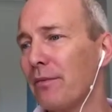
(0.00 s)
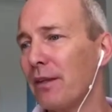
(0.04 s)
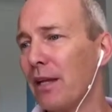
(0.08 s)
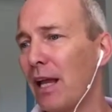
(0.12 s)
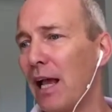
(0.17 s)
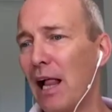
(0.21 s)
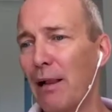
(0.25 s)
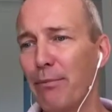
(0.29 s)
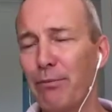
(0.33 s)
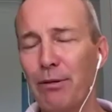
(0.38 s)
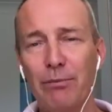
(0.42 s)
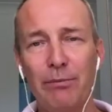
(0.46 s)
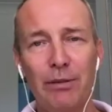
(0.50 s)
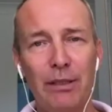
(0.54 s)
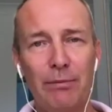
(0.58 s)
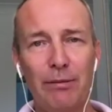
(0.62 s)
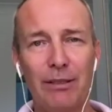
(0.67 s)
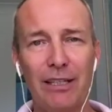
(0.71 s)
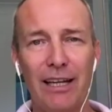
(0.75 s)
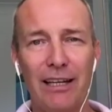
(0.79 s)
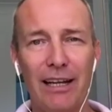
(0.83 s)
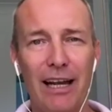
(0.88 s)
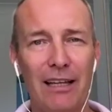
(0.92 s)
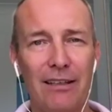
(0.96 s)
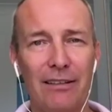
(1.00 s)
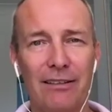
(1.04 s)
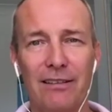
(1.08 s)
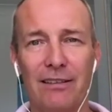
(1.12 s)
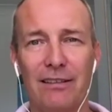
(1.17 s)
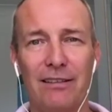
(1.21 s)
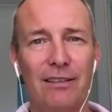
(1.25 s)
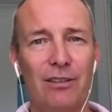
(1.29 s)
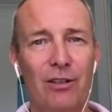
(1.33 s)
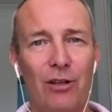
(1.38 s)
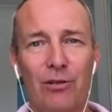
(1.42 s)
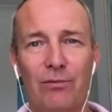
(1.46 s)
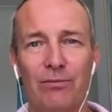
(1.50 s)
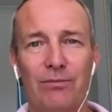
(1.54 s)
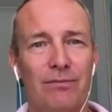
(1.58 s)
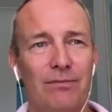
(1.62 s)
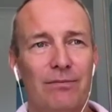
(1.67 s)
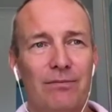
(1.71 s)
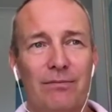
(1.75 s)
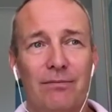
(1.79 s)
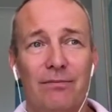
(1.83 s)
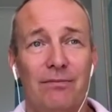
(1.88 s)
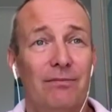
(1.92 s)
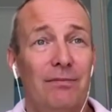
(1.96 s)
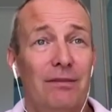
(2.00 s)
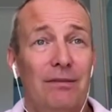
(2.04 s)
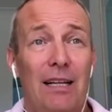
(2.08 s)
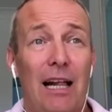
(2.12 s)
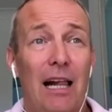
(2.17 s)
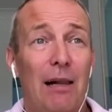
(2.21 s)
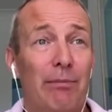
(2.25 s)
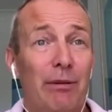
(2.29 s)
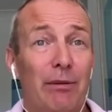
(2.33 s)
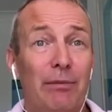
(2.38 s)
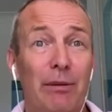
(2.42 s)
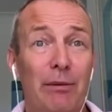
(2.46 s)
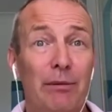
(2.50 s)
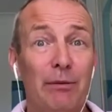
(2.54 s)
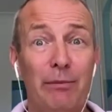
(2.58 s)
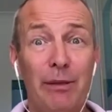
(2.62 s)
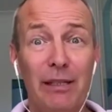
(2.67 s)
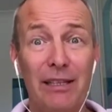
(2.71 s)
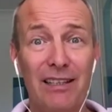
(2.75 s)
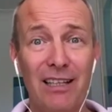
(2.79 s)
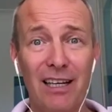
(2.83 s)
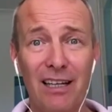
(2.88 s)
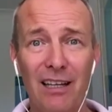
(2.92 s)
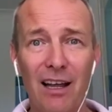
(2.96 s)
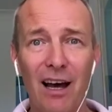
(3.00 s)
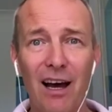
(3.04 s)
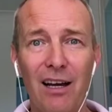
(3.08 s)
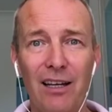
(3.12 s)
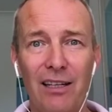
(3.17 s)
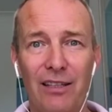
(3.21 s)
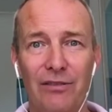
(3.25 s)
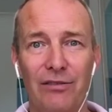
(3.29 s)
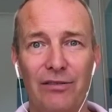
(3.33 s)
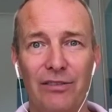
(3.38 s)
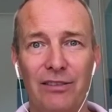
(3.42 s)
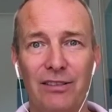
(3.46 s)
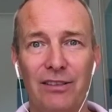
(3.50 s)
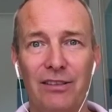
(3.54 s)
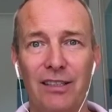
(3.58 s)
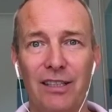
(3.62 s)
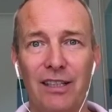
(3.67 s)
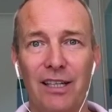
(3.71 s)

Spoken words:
helping people get healthy, helping people build their lives.